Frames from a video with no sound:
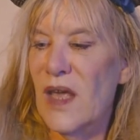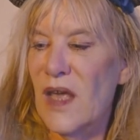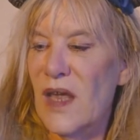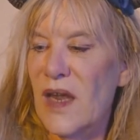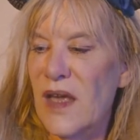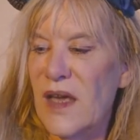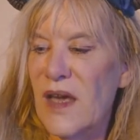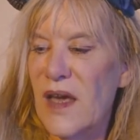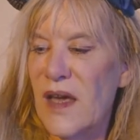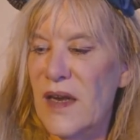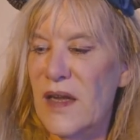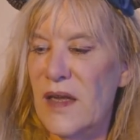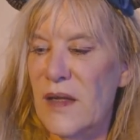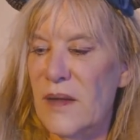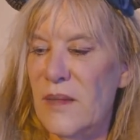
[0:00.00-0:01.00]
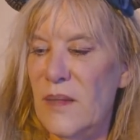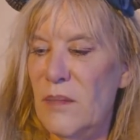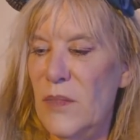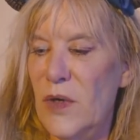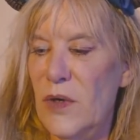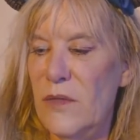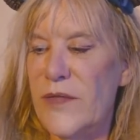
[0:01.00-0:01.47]
and I kind of
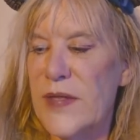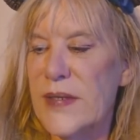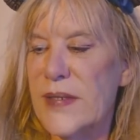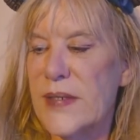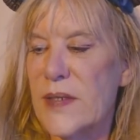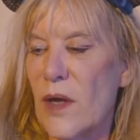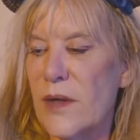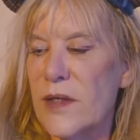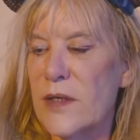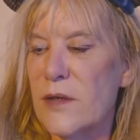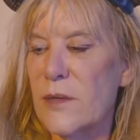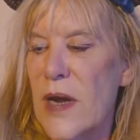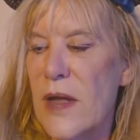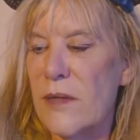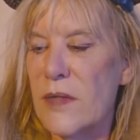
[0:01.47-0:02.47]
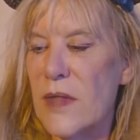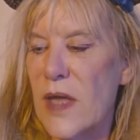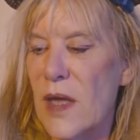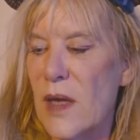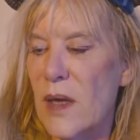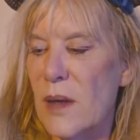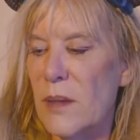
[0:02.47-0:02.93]
move the salt around
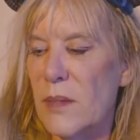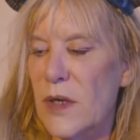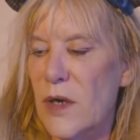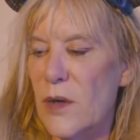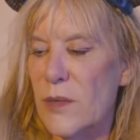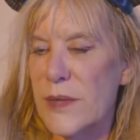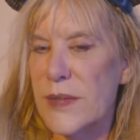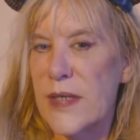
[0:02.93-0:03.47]
them,